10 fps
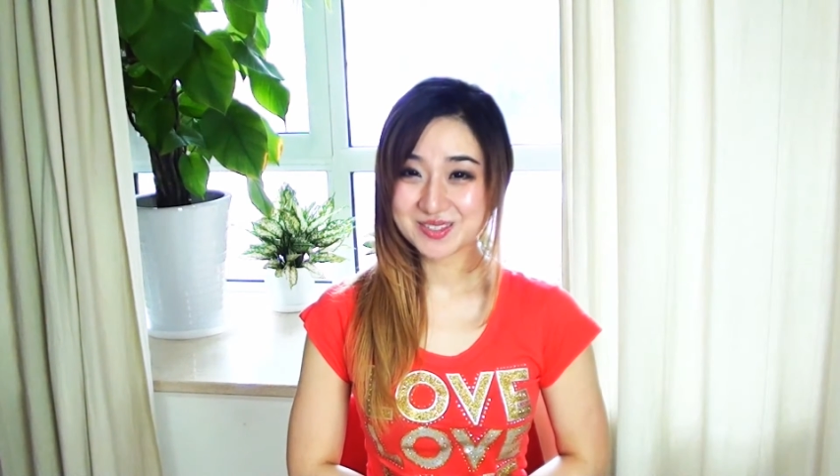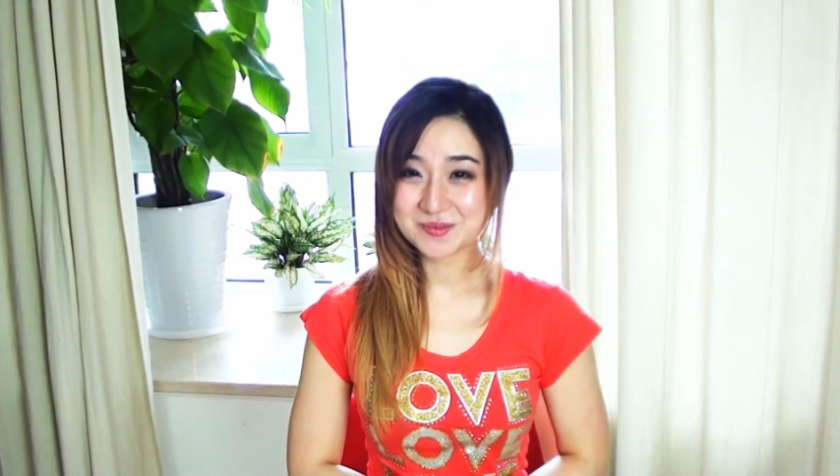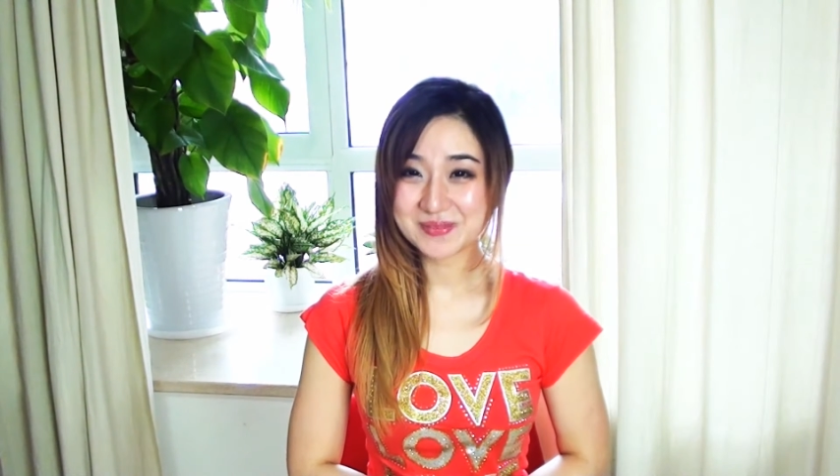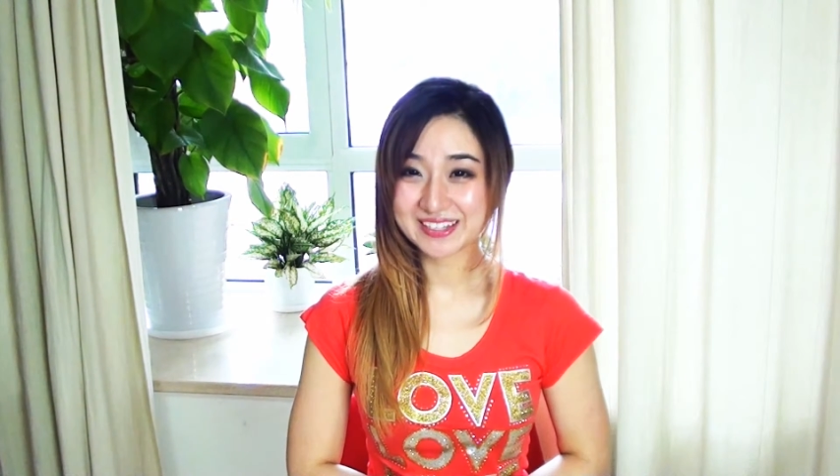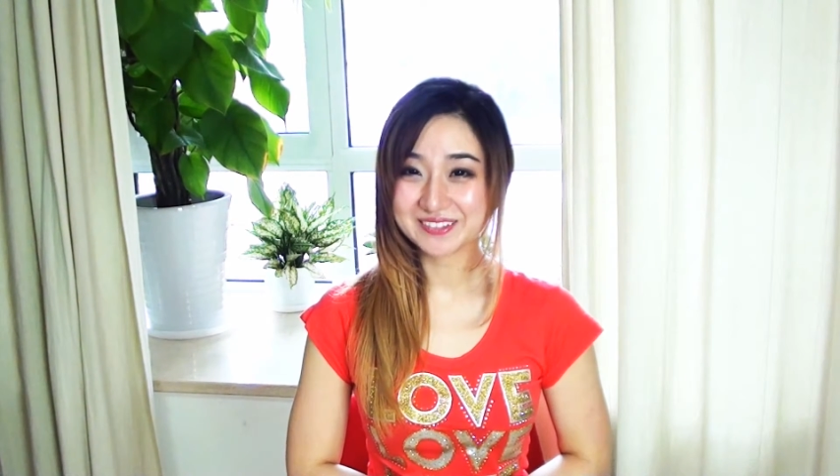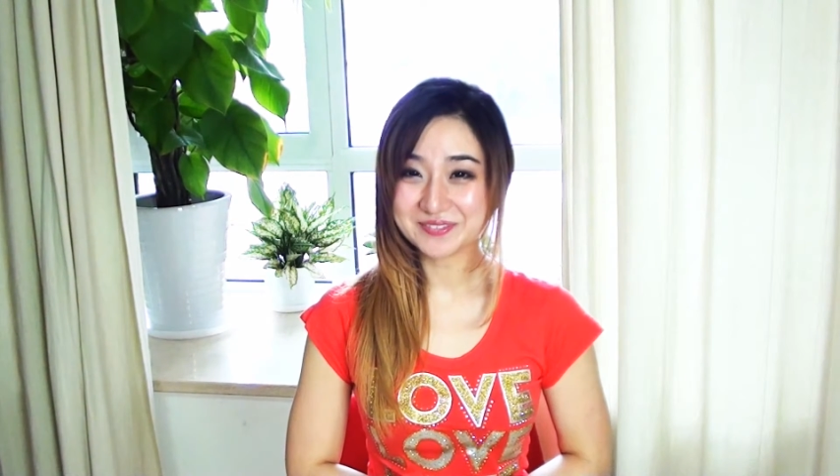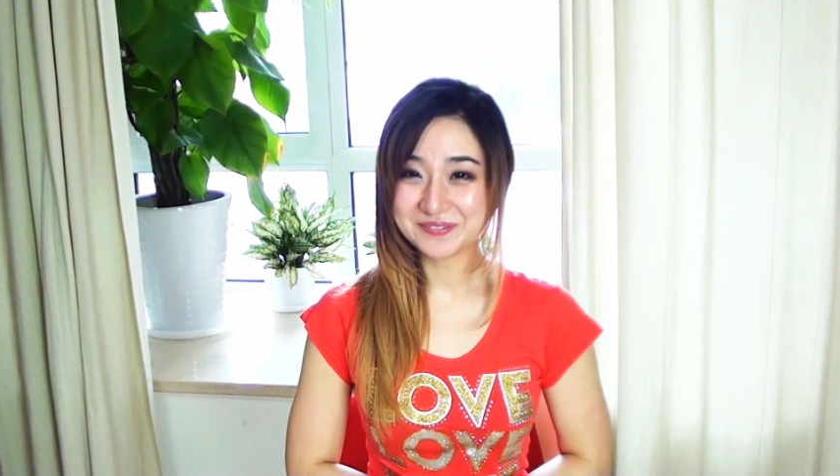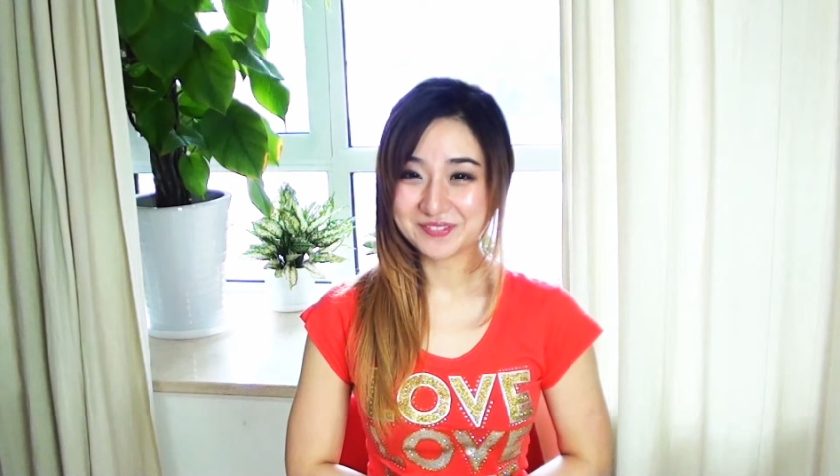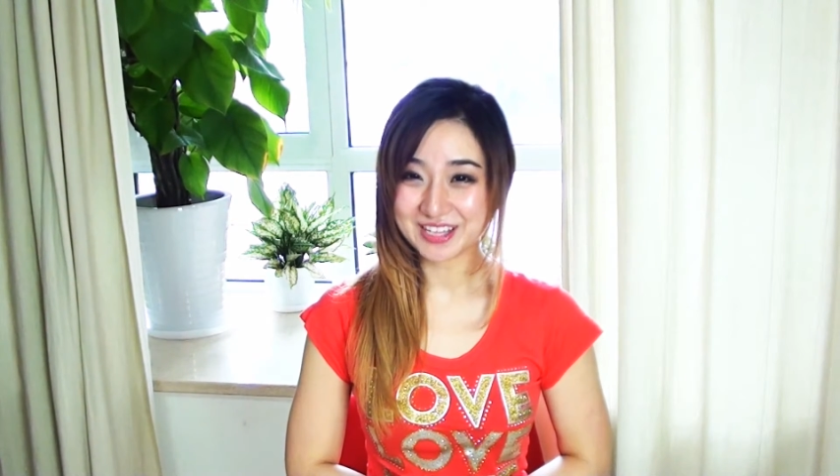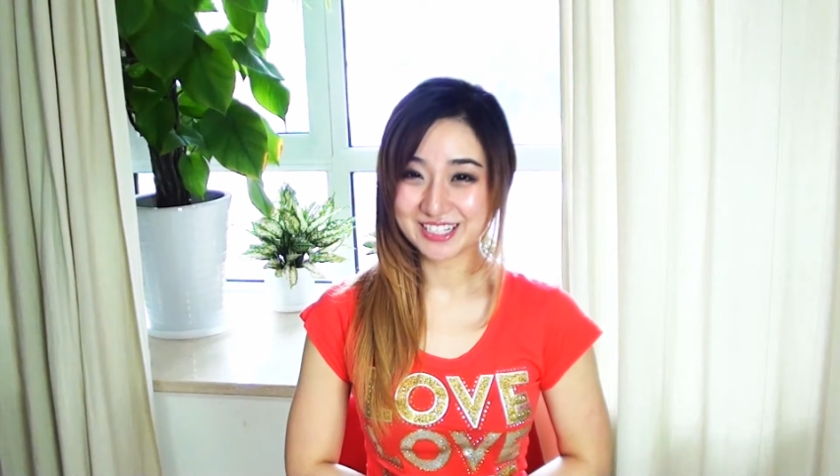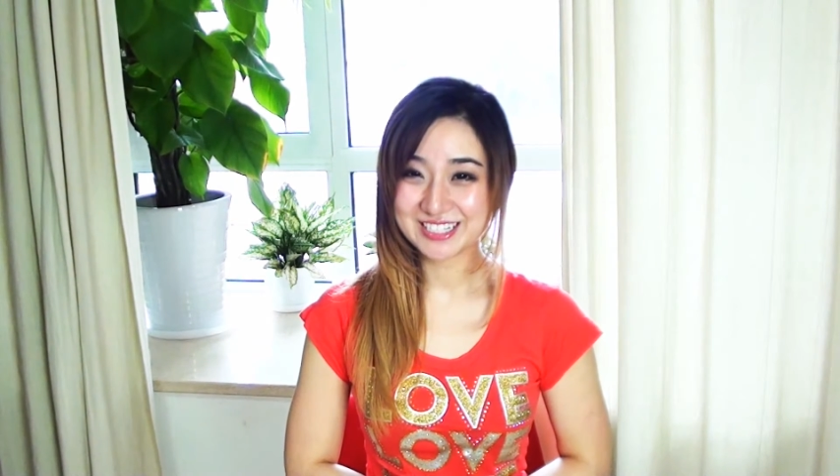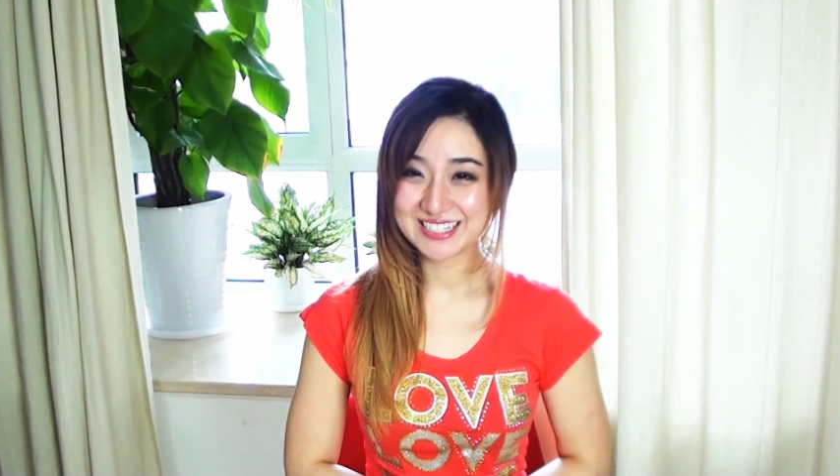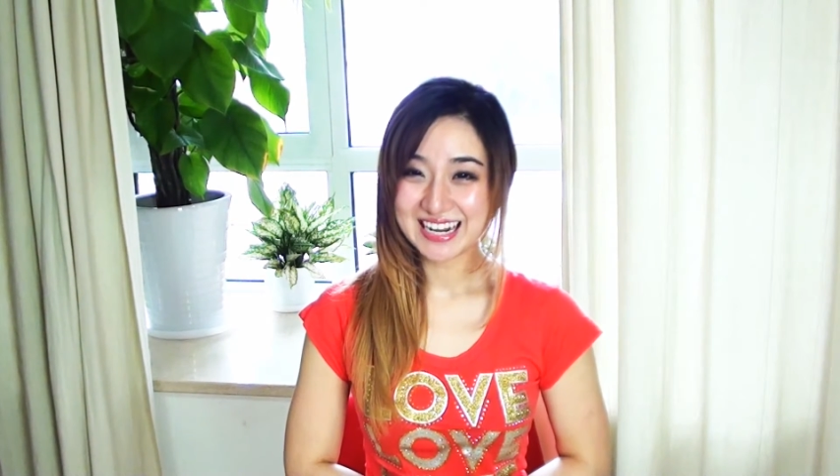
to pickle fish,